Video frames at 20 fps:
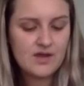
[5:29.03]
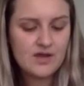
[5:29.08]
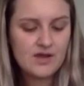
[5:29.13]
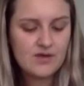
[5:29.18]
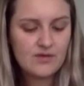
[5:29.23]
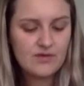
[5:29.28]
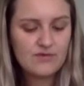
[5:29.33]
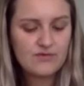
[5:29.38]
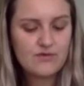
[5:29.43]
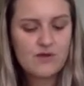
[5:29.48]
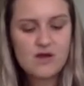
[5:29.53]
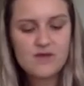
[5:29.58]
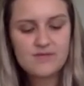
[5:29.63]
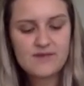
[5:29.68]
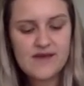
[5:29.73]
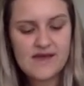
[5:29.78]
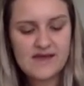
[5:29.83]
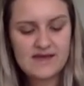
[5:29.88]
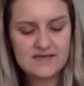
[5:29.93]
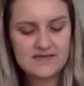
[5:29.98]
with Ron
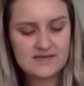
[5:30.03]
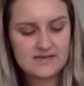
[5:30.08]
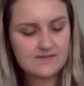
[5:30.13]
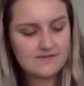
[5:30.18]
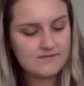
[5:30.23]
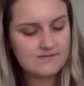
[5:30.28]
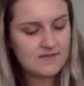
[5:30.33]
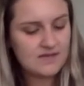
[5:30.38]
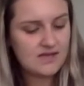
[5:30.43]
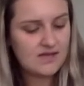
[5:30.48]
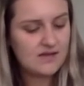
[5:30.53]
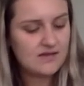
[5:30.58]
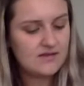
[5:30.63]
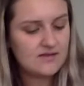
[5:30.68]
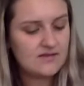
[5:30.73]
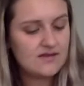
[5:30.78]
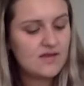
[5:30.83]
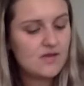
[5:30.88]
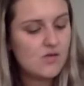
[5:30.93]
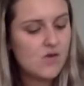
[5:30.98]
behind him,
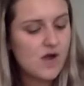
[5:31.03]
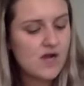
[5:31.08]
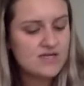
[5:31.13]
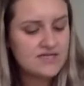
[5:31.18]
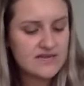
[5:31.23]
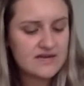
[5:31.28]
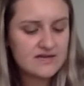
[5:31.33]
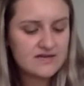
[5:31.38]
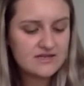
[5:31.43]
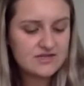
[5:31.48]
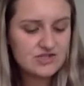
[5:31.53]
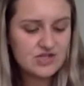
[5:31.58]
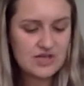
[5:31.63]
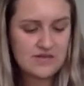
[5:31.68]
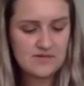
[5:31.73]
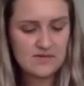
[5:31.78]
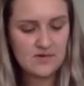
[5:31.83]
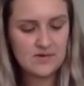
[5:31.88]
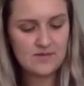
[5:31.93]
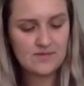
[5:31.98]
and they walked out of the
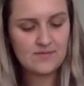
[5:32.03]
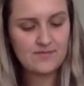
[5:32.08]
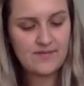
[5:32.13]
chamber,